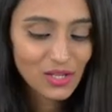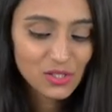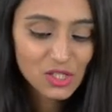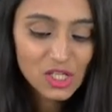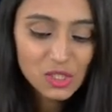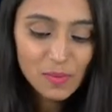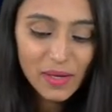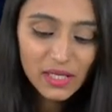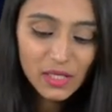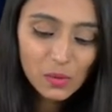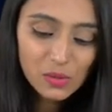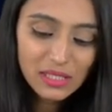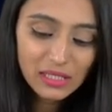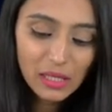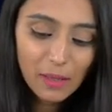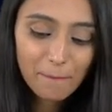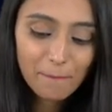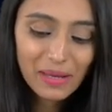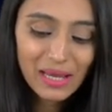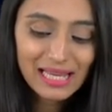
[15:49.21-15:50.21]
Just by using
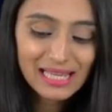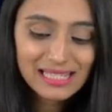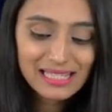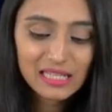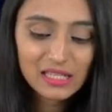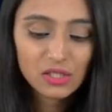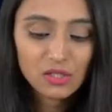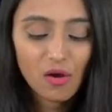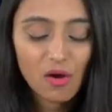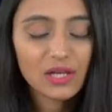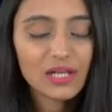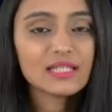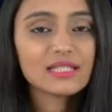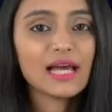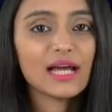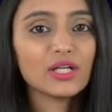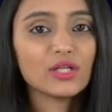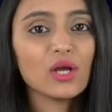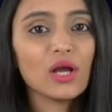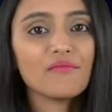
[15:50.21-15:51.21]
the basic knowledge
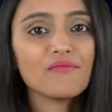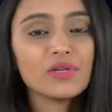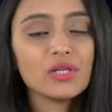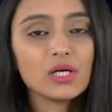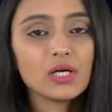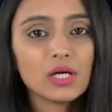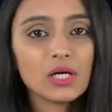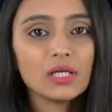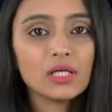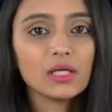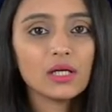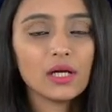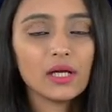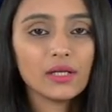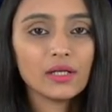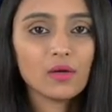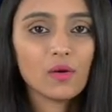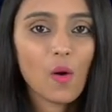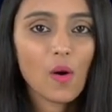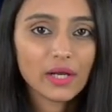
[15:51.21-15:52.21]
that you have learned
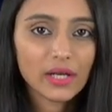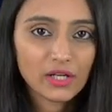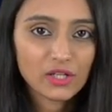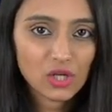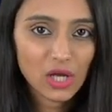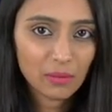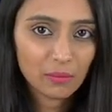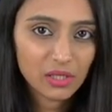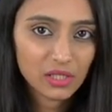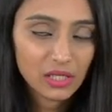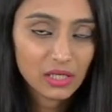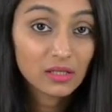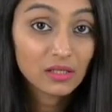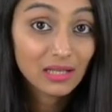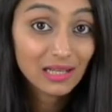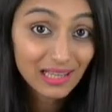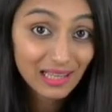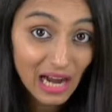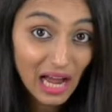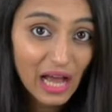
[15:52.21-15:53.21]
in coordinate, I mean
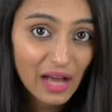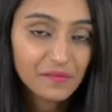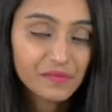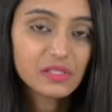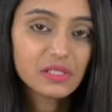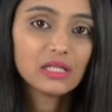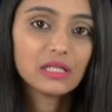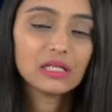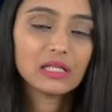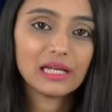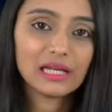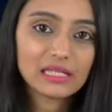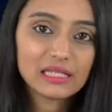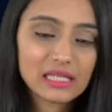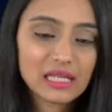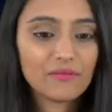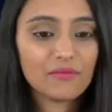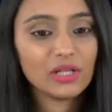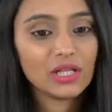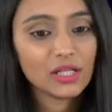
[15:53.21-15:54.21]
in graphs in grade
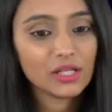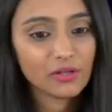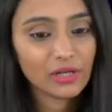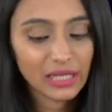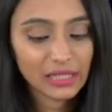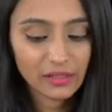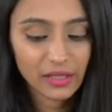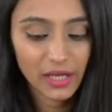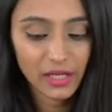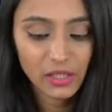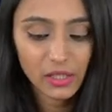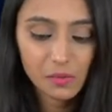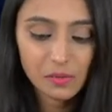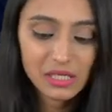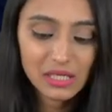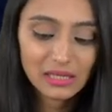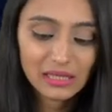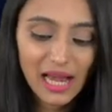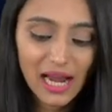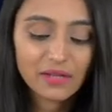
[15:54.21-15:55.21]
seven and grade eight,
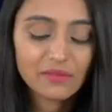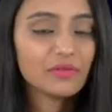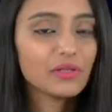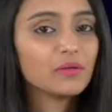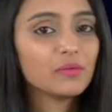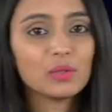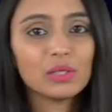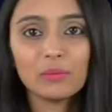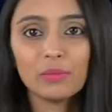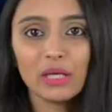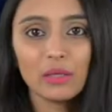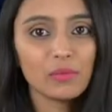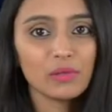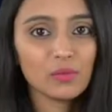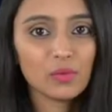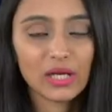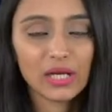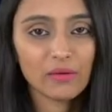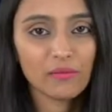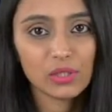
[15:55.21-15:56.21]
using that we will be able,
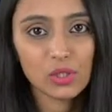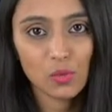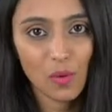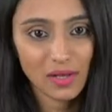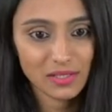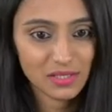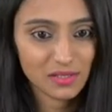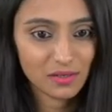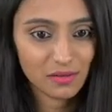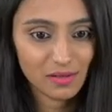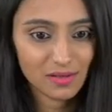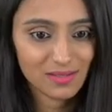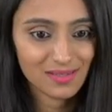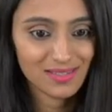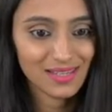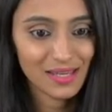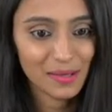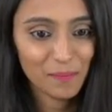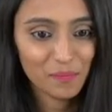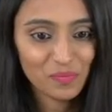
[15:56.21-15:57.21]
we are able to answer this.
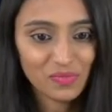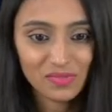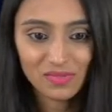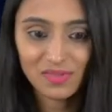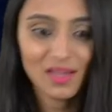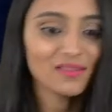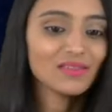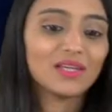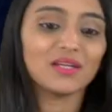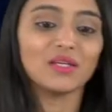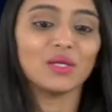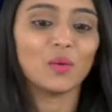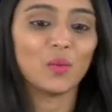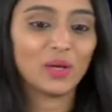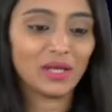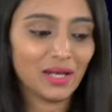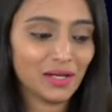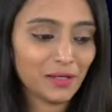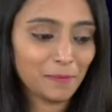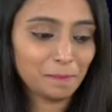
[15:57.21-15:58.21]
See, nothing new
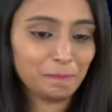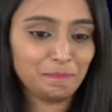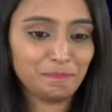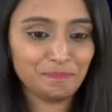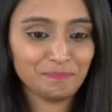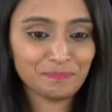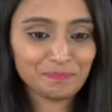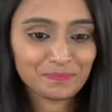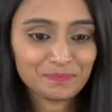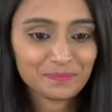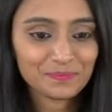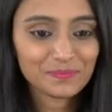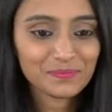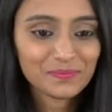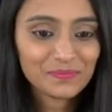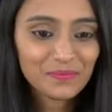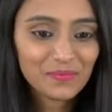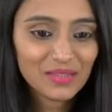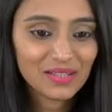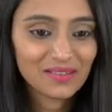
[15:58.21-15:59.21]
in it,
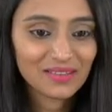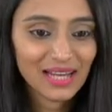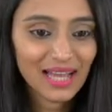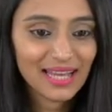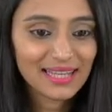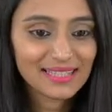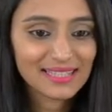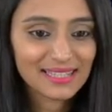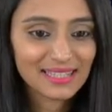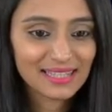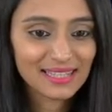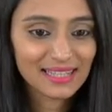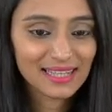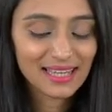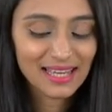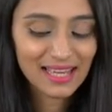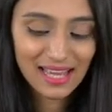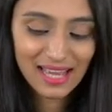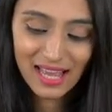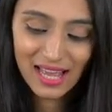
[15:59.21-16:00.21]
right?
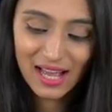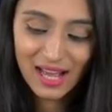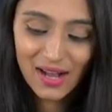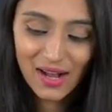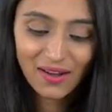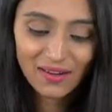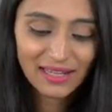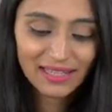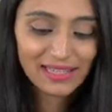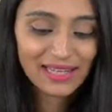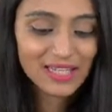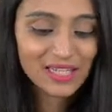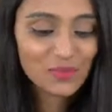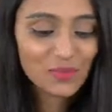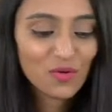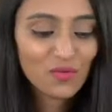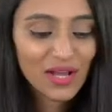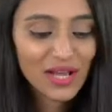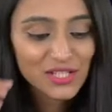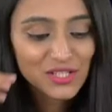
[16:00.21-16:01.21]
Alright, let's
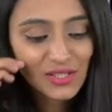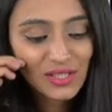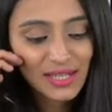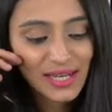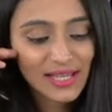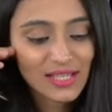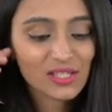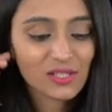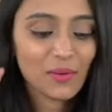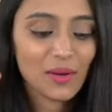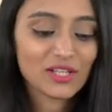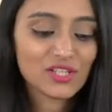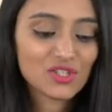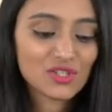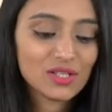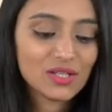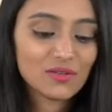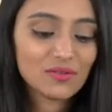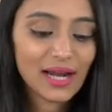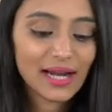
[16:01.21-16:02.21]
move ahead to the next
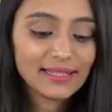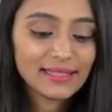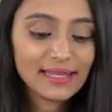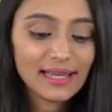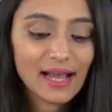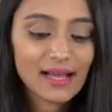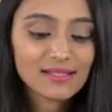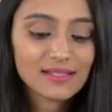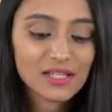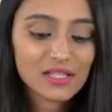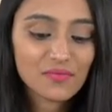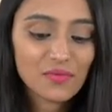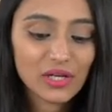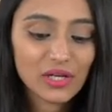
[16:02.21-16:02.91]
question. Write the answers